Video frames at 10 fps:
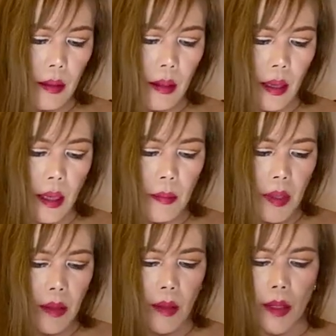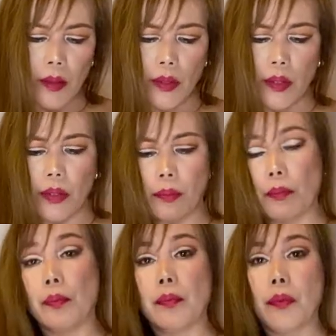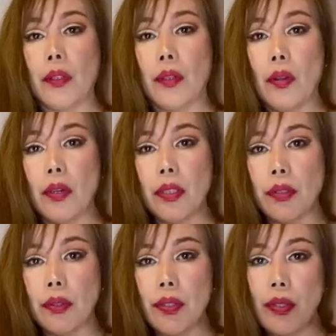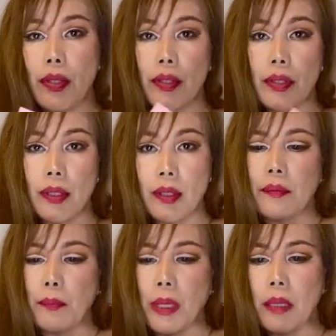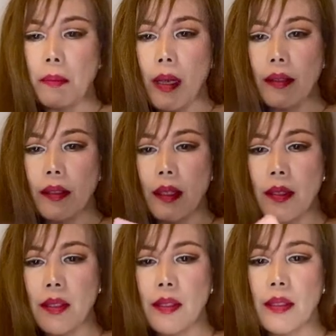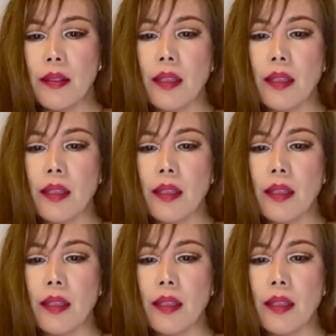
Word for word: came in this gorgeous pink boxes.